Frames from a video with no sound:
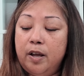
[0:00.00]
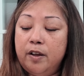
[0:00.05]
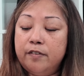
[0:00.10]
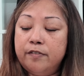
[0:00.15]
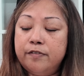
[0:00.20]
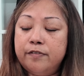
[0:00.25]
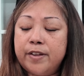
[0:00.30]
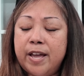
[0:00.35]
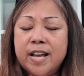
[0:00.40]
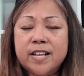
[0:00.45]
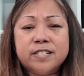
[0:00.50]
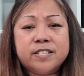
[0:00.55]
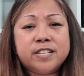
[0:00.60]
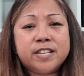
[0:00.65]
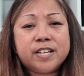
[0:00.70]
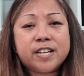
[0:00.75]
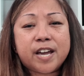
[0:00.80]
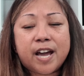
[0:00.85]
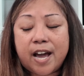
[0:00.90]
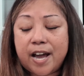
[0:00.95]
fancy
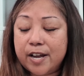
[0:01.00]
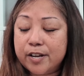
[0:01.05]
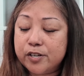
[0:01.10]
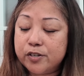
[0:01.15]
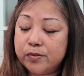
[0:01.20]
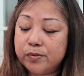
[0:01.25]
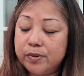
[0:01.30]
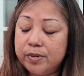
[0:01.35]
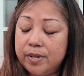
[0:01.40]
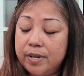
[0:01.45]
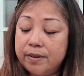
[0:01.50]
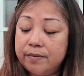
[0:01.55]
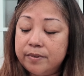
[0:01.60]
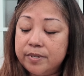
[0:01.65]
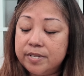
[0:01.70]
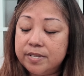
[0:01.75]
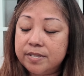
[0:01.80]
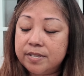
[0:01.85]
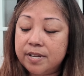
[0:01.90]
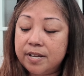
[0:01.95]
casual, I
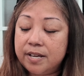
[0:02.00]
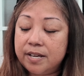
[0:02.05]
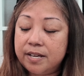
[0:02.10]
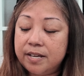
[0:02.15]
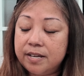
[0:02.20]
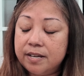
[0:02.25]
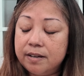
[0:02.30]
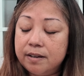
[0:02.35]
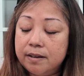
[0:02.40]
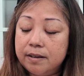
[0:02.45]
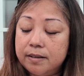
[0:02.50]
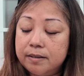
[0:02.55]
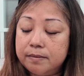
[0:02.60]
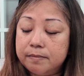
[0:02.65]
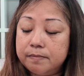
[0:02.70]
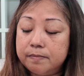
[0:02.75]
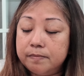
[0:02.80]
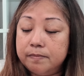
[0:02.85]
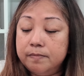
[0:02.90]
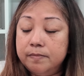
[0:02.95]
would say.
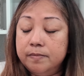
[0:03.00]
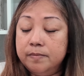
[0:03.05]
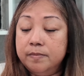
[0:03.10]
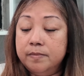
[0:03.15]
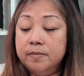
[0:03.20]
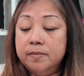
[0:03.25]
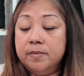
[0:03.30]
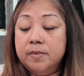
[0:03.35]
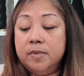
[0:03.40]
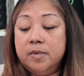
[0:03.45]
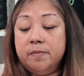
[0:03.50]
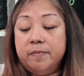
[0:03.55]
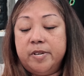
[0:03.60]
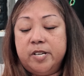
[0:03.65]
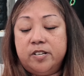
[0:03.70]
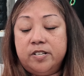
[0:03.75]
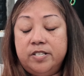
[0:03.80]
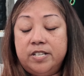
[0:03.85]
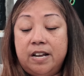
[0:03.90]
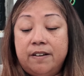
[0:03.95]
We
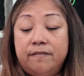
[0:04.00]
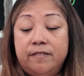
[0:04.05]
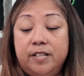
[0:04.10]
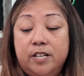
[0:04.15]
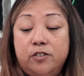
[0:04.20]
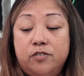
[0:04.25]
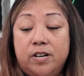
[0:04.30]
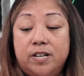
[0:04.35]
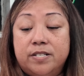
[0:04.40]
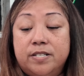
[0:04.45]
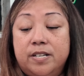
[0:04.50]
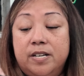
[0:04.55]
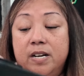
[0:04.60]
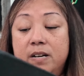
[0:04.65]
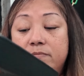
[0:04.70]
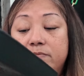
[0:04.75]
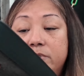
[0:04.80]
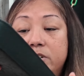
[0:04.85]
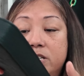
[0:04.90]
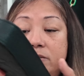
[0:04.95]
could definitely dress it
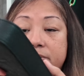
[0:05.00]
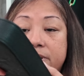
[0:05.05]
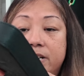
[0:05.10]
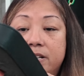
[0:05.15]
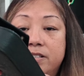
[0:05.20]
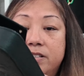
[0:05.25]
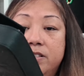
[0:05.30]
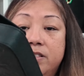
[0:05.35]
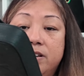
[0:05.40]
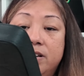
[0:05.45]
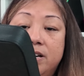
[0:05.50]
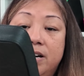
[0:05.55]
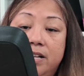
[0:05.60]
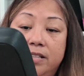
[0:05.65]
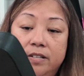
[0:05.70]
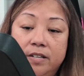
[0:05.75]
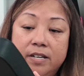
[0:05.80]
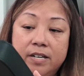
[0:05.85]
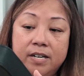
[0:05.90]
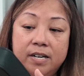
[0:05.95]
up just because of the
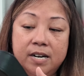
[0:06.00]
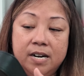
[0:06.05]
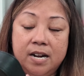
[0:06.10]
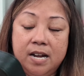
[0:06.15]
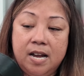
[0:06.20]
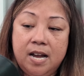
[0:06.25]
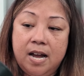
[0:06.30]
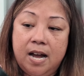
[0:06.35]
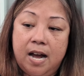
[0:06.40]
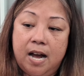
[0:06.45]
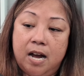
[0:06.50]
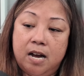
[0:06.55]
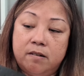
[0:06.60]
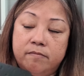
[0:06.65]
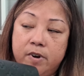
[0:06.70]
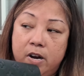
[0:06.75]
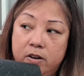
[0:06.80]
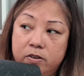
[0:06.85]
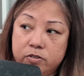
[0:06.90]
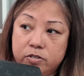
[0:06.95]
color.
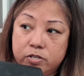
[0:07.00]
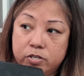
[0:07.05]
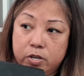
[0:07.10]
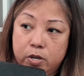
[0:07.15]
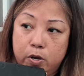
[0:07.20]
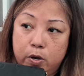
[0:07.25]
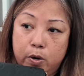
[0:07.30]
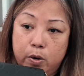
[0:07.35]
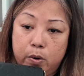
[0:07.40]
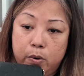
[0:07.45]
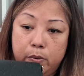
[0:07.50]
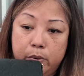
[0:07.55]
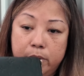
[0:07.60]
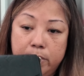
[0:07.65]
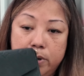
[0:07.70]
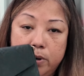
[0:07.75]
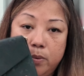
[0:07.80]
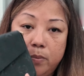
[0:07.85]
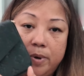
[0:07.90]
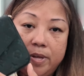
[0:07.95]
Also
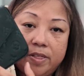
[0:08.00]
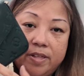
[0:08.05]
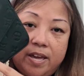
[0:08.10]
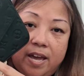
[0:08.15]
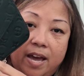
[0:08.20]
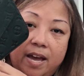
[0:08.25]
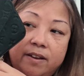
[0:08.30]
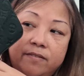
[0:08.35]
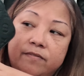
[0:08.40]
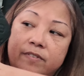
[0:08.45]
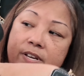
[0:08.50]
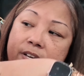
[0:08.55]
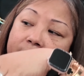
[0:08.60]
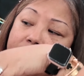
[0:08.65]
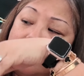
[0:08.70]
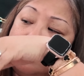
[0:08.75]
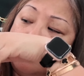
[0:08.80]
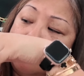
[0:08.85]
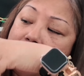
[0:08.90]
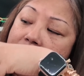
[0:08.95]
with
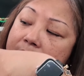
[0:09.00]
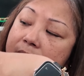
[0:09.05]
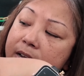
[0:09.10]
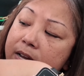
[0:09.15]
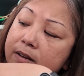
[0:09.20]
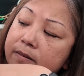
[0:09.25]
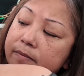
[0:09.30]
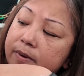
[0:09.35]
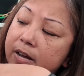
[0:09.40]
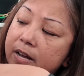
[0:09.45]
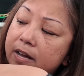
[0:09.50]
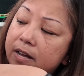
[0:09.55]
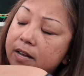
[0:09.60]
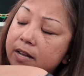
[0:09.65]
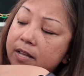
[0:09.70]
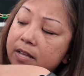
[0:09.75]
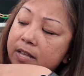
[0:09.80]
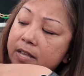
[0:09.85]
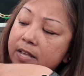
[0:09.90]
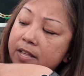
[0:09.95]
canvas,
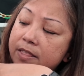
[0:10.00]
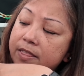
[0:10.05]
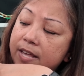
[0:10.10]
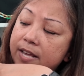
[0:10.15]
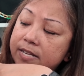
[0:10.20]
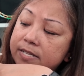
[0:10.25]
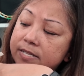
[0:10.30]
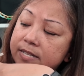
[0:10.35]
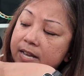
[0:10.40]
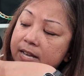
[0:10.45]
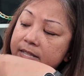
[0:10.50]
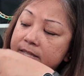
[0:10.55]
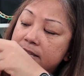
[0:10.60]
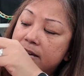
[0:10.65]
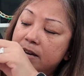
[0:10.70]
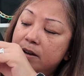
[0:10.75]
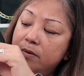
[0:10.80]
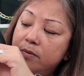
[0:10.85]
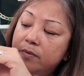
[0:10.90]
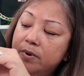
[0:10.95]
they said
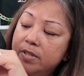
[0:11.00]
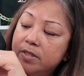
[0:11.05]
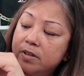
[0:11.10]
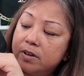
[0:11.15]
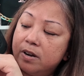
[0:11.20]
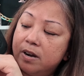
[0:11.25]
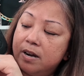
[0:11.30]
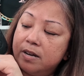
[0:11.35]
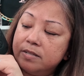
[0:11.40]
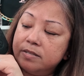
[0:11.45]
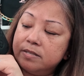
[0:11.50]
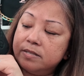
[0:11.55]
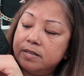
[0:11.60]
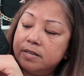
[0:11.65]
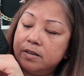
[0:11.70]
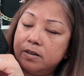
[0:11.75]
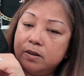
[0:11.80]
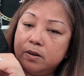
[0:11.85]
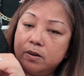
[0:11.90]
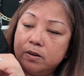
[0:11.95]
that with a
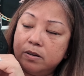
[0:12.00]
constant